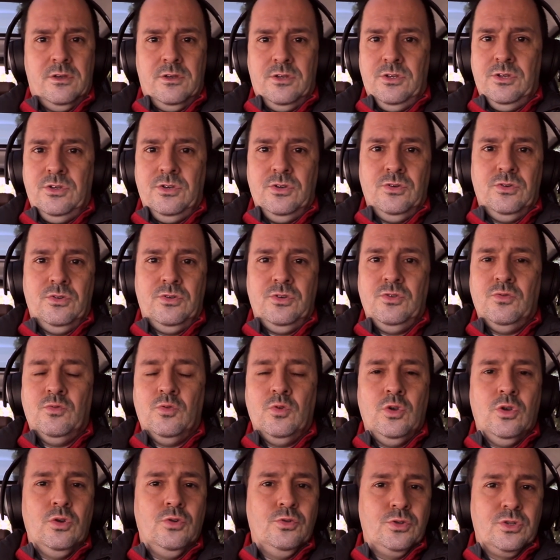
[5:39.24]
you you
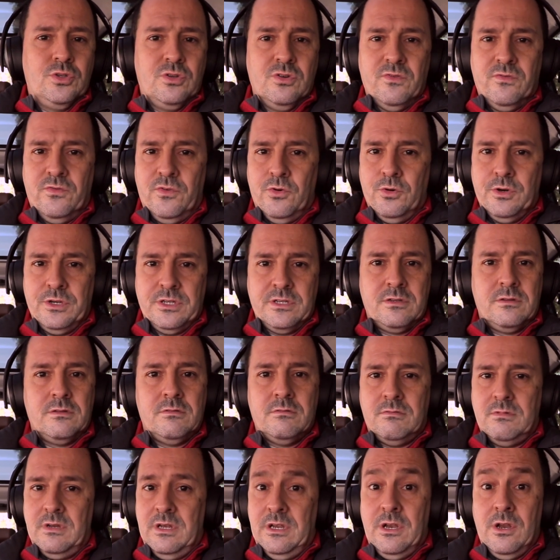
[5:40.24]
will lose your voice
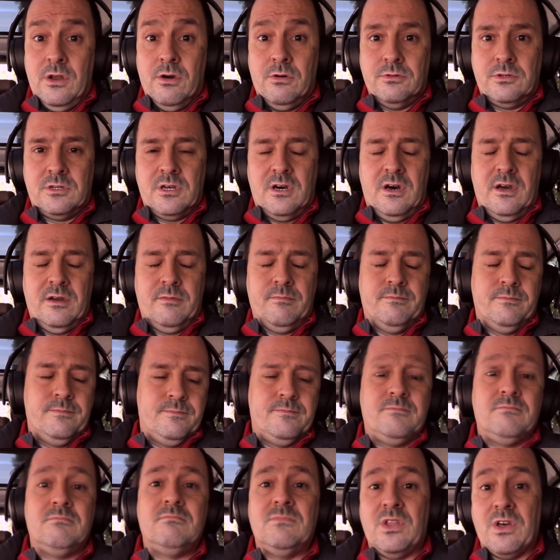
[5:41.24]
in no time.
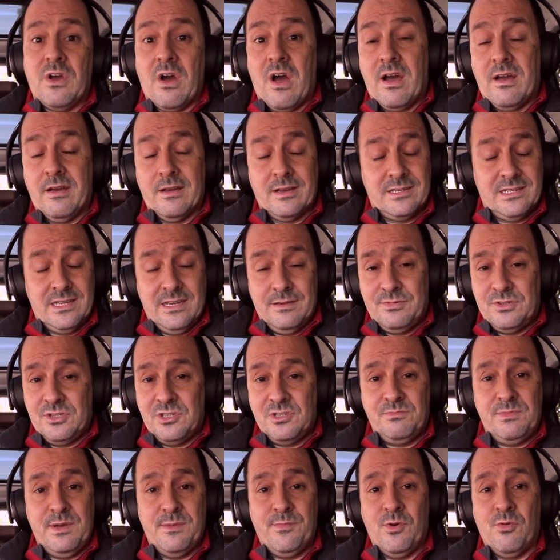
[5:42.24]
There are
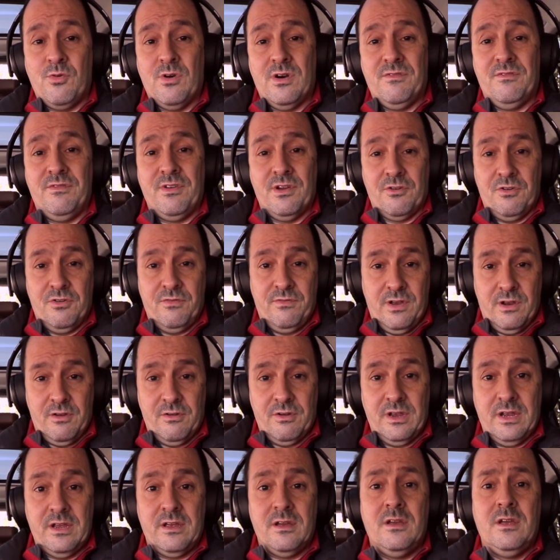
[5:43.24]
exceptions. People who are very
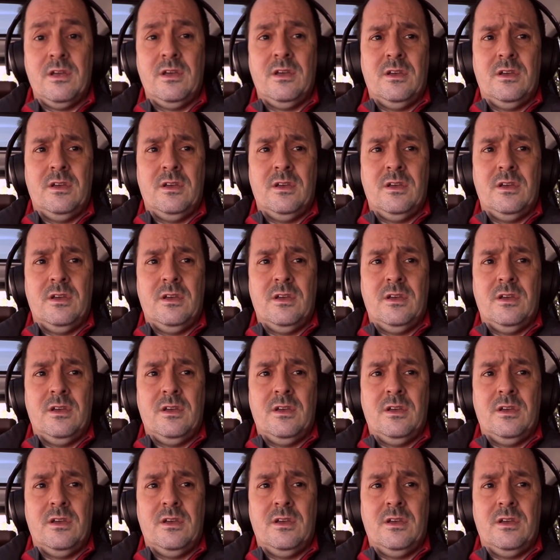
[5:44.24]
very